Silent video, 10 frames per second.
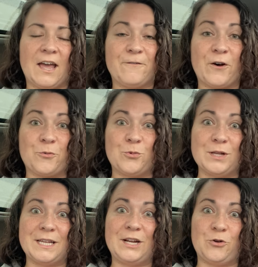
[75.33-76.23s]
it felt
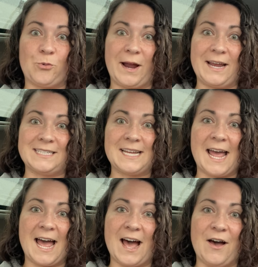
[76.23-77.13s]
really great to
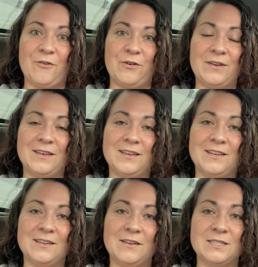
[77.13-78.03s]
have
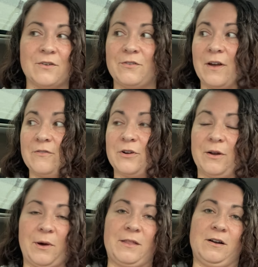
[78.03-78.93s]
75
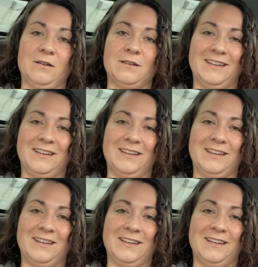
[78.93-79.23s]
degree weather.